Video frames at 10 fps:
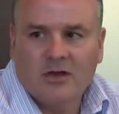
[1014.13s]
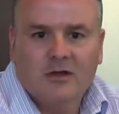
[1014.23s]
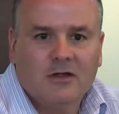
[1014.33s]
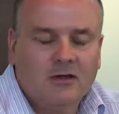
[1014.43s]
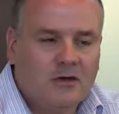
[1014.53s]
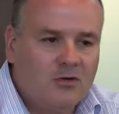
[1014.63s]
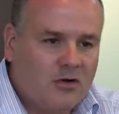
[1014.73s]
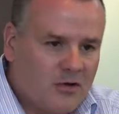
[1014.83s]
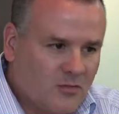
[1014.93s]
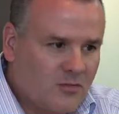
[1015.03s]
did. You know,
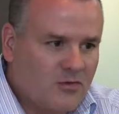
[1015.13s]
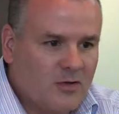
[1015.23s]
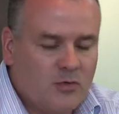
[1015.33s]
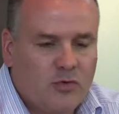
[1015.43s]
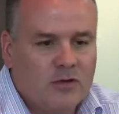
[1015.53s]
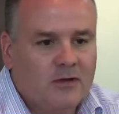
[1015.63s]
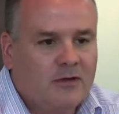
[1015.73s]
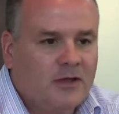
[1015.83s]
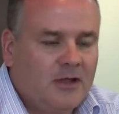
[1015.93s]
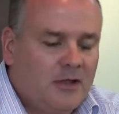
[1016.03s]
cost was very important,